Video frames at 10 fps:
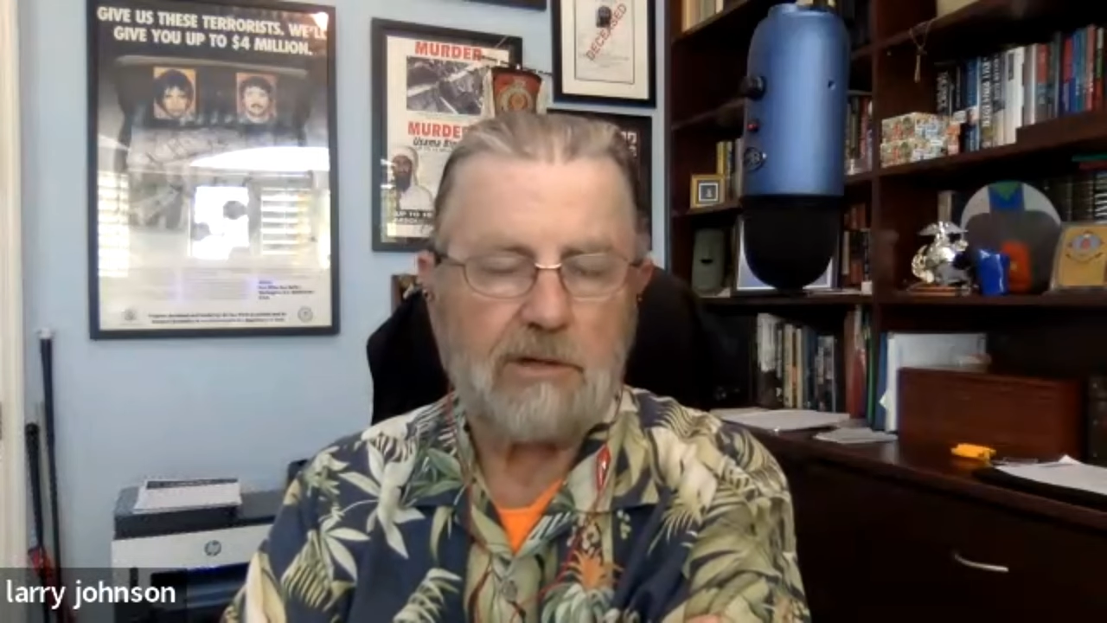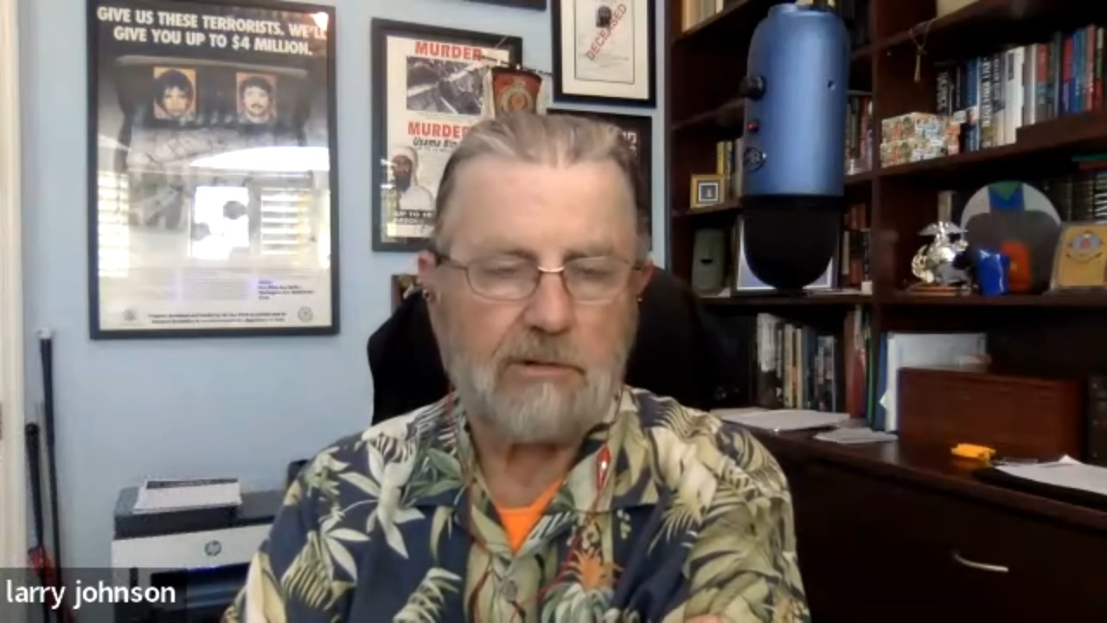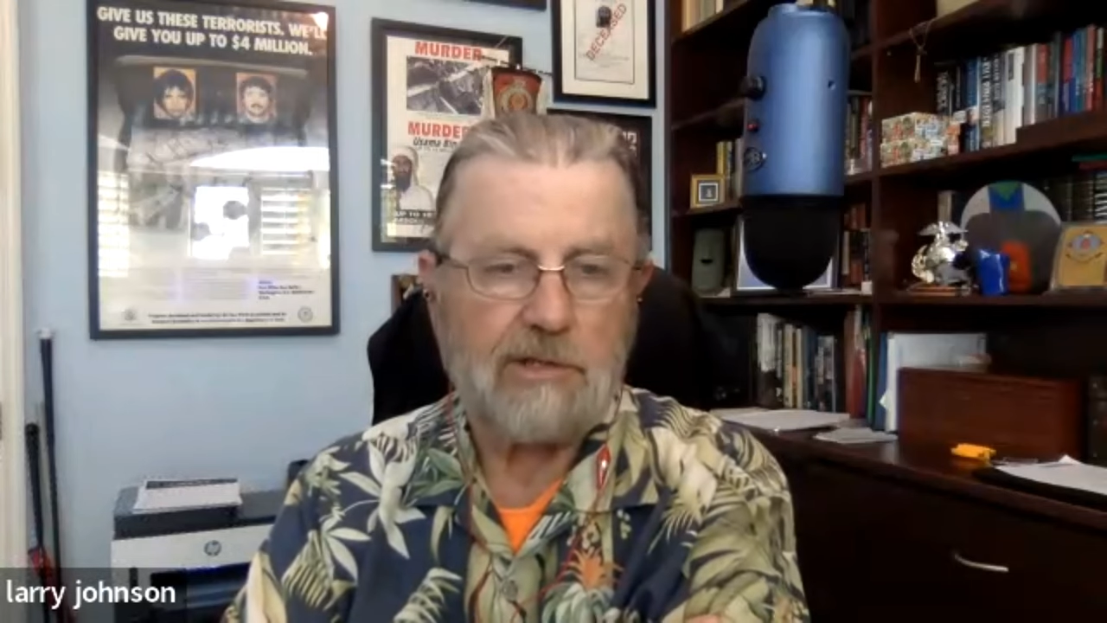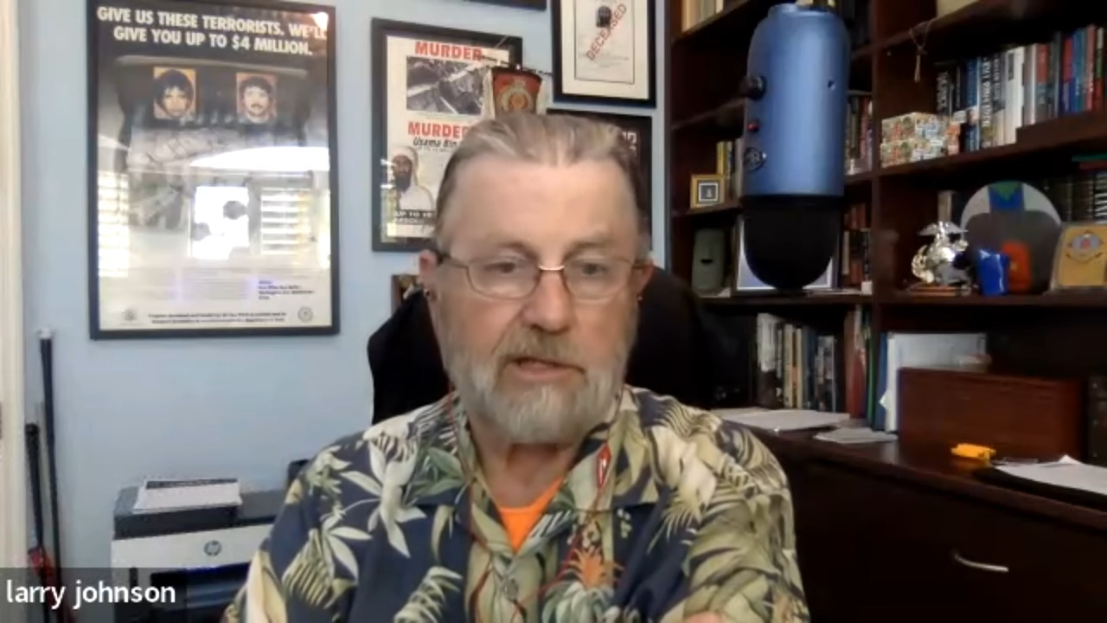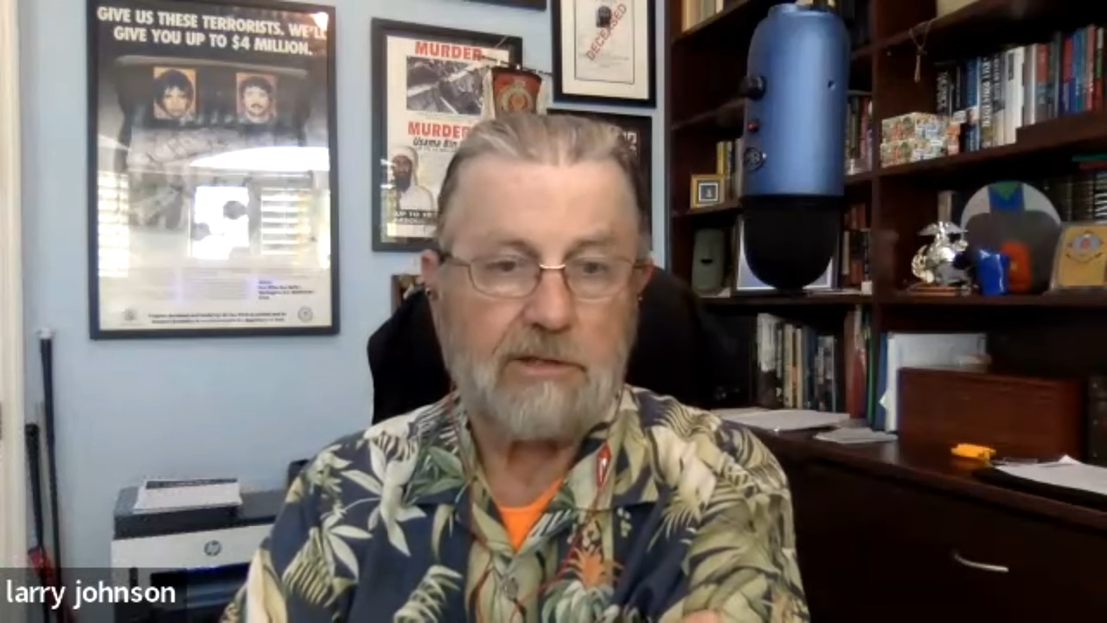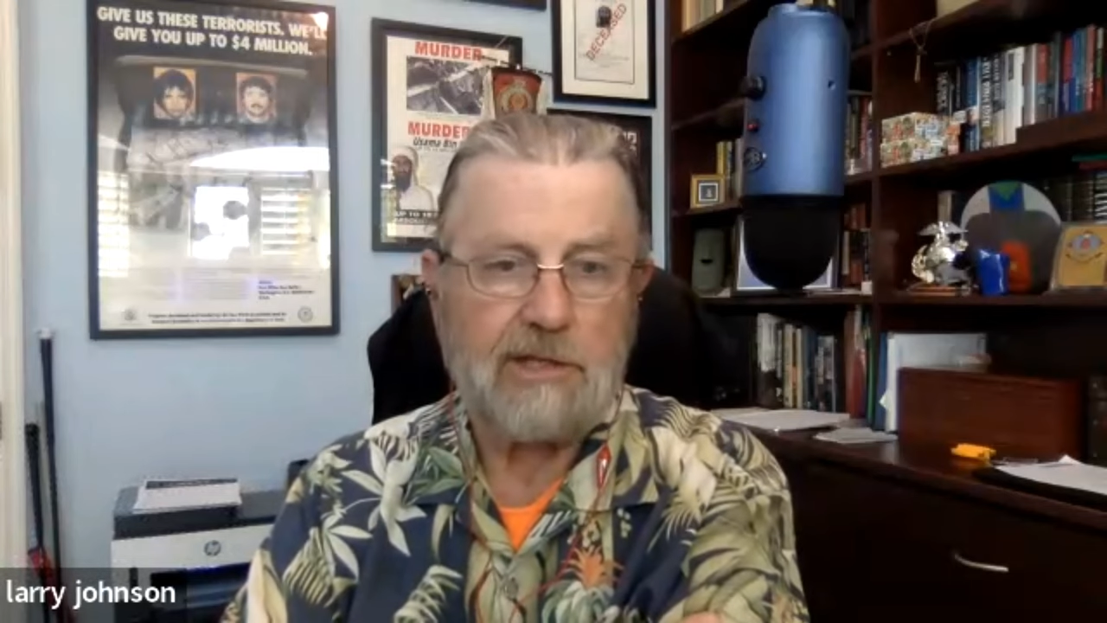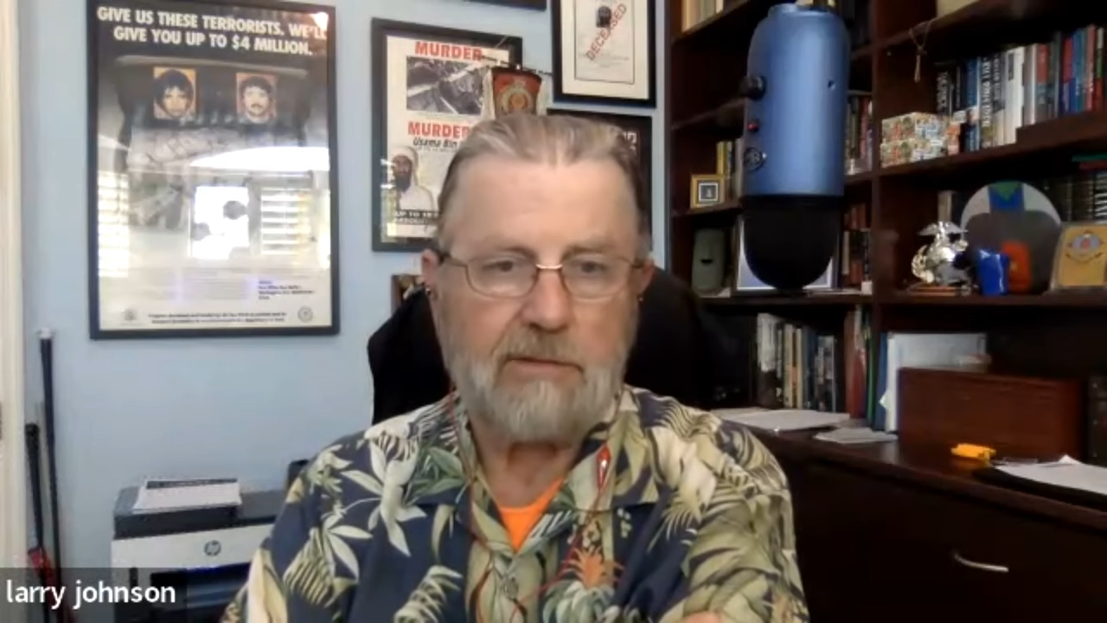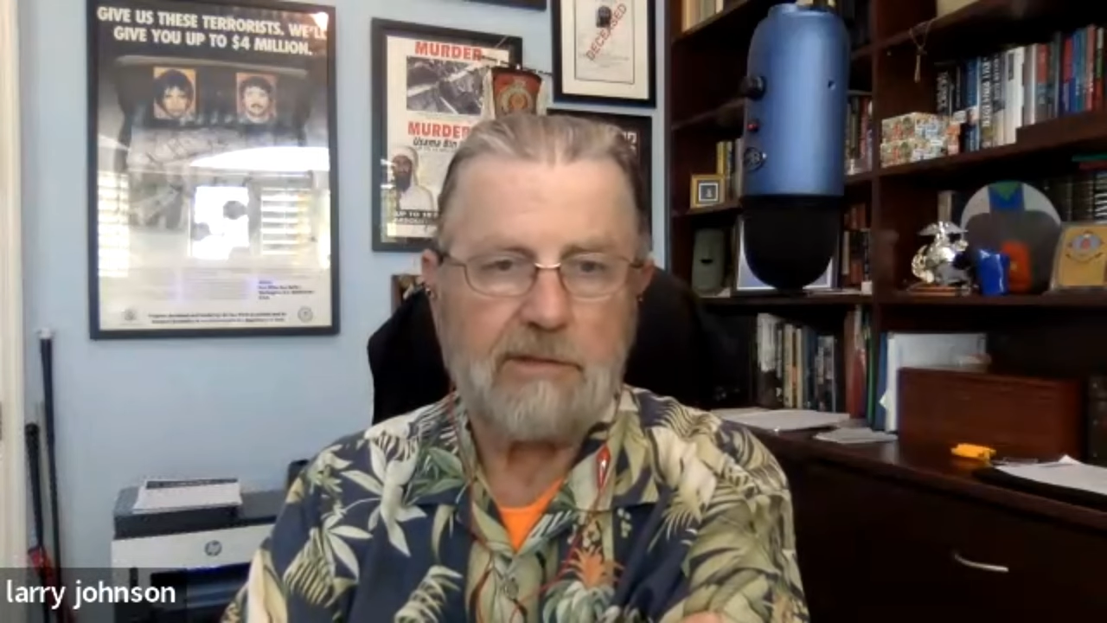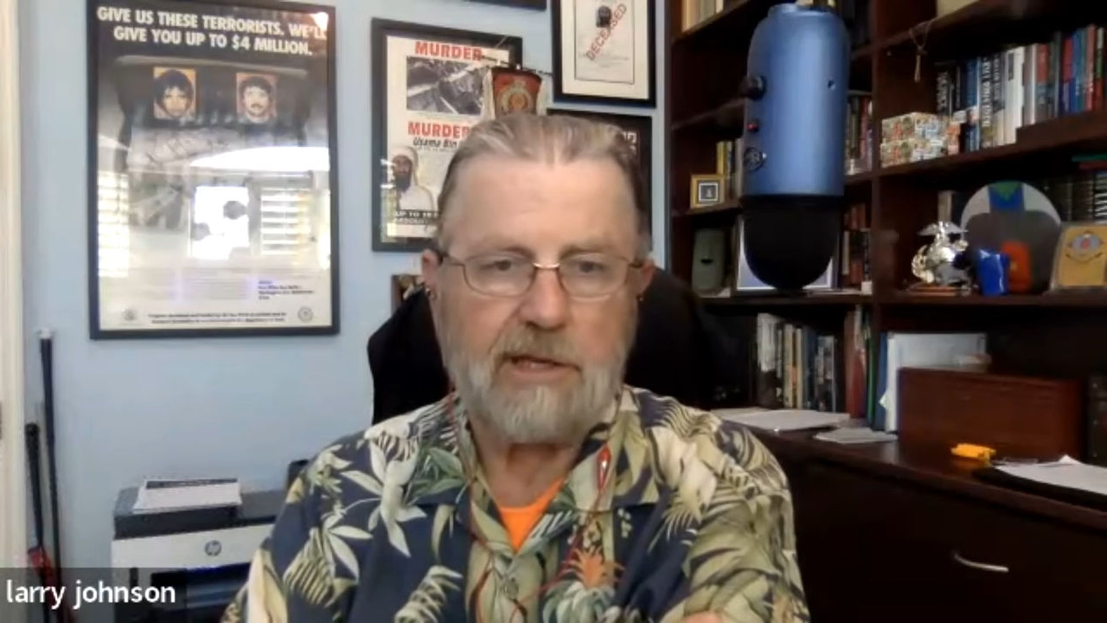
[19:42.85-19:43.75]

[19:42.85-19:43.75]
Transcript: General Sirsky